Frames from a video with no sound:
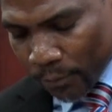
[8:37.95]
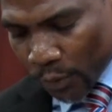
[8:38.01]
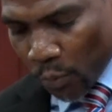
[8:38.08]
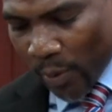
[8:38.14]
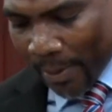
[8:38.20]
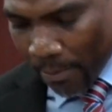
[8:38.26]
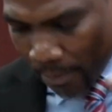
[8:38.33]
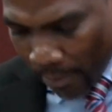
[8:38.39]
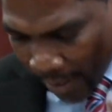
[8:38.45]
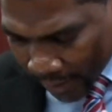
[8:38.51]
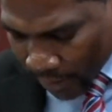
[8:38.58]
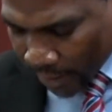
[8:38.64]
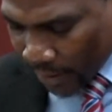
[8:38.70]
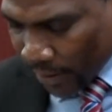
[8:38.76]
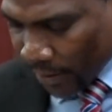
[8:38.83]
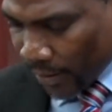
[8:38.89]
We
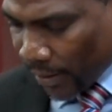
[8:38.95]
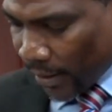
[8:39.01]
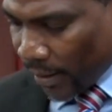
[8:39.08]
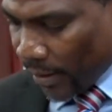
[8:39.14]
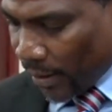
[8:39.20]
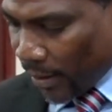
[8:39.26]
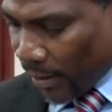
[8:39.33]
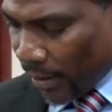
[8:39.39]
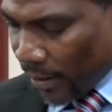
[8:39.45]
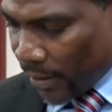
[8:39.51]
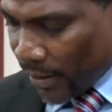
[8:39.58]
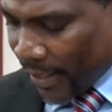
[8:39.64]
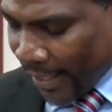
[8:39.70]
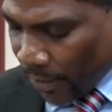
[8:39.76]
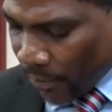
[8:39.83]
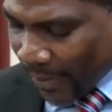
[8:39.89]
must
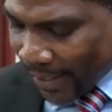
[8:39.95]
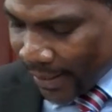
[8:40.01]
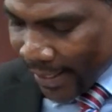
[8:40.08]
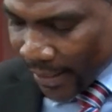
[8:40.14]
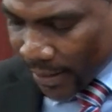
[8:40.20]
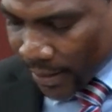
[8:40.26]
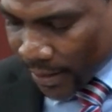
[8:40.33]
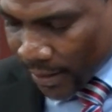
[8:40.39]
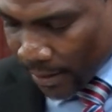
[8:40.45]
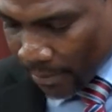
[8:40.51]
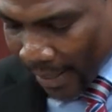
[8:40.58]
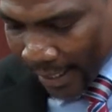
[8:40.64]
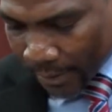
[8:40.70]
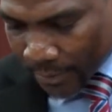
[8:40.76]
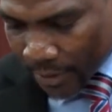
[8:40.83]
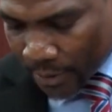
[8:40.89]
deal with this,
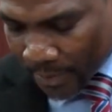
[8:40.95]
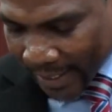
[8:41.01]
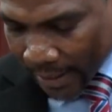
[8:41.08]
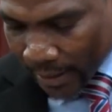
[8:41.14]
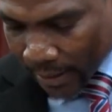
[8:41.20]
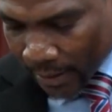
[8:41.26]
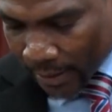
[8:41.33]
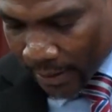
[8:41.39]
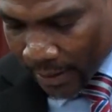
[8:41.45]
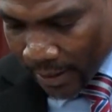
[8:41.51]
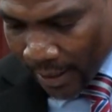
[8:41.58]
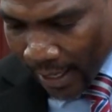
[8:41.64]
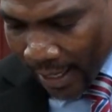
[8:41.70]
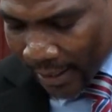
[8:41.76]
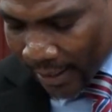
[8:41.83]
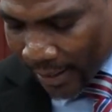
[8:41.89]
Madam Speaker,
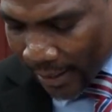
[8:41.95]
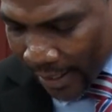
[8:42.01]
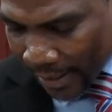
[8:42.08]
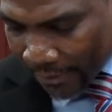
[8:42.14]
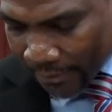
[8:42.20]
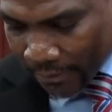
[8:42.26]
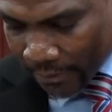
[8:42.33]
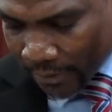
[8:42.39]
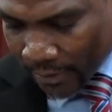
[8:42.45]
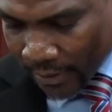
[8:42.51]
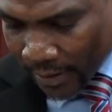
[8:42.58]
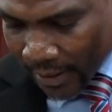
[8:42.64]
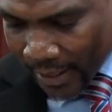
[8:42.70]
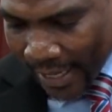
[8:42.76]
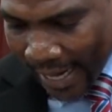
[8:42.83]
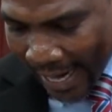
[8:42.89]
and
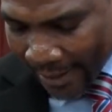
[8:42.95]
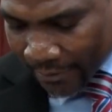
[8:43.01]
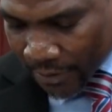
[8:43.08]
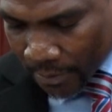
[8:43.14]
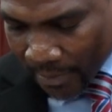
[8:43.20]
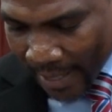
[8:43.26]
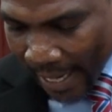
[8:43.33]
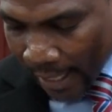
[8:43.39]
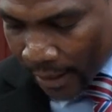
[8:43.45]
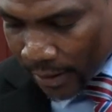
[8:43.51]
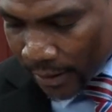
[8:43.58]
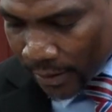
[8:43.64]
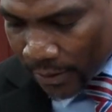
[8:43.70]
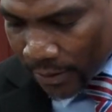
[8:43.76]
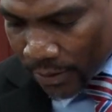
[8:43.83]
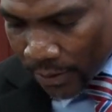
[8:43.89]
give lives back
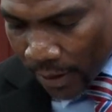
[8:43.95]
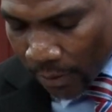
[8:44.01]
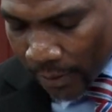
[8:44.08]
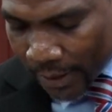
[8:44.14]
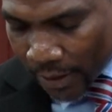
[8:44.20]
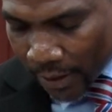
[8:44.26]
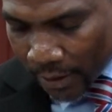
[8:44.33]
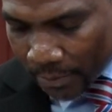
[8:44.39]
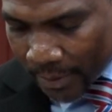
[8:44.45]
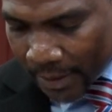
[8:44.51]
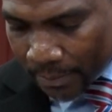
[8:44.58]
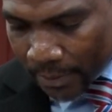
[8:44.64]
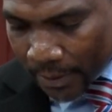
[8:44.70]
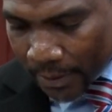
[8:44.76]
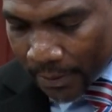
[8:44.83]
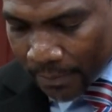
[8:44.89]
to our young
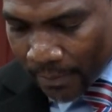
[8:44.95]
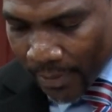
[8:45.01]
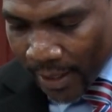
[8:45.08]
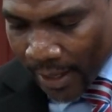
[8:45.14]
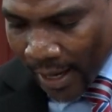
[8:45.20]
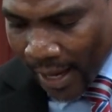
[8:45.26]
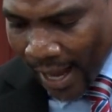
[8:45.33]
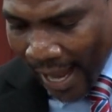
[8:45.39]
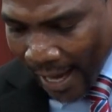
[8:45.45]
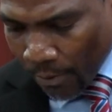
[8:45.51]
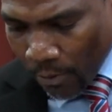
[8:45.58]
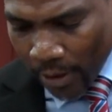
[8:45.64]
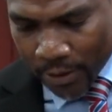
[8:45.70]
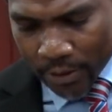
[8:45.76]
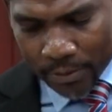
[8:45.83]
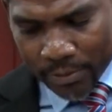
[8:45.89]
people. I
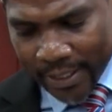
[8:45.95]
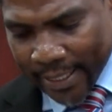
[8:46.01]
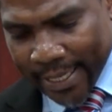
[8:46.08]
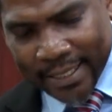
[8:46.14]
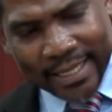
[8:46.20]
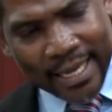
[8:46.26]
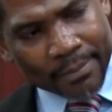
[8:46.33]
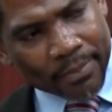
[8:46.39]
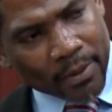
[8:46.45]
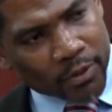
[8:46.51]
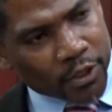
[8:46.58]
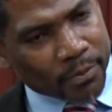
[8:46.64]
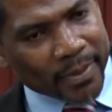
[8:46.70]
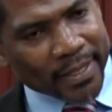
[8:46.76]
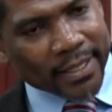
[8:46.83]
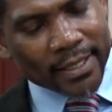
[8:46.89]
want to bring an example. I was
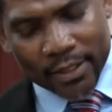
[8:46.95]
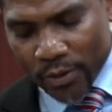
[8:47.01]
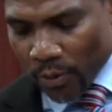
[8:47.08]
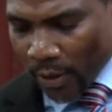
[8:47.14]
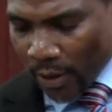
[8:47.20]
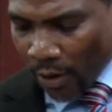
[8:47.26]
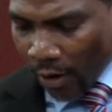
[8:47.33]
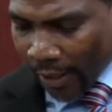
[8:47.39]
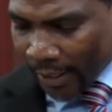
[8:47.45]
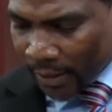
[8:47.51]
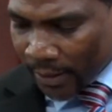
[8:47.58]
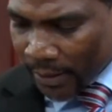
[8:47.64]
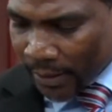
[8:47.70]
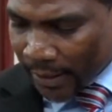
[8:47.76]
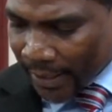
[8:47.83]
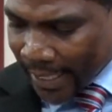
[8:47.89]
speaking to a
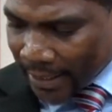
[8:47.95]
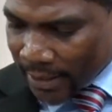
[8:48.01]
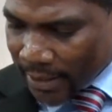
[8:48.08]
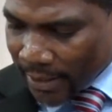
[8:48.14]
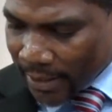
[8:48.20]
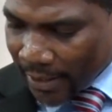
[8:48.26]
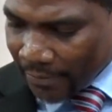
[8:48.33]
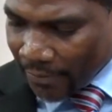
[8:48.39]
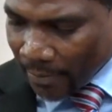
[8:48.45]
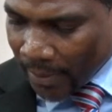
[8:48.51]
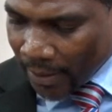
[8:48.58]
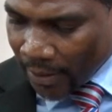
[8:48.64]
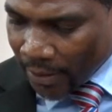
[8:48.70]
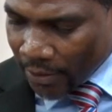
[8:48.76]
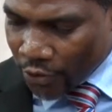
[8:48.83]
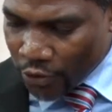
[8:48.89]
lawyer yesterday from
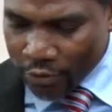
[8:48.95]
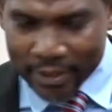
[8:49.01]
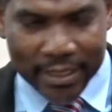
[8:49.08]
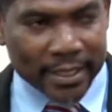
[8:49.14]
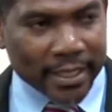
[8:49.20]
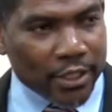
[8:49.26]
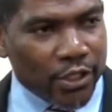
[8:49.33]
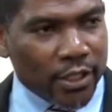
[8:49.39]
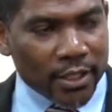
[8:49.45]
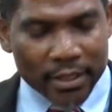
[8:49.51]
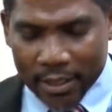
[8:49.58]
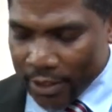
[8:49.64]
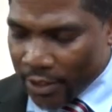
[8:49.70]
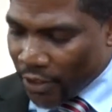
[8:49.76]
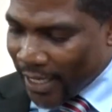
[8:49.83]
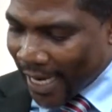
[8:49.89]
another jurisdiction
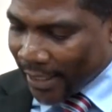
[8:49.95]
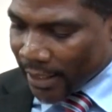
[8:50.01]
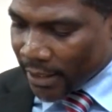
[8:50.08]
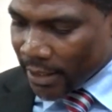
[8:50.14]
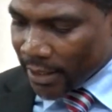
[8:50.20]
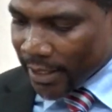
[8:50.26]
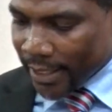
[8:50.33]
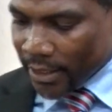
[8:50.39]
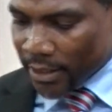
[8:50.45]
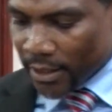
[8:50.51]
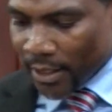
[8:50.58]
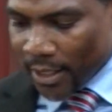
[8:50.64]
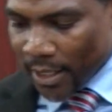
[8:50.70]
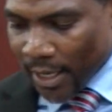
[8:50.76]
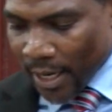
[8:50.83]
in the United States,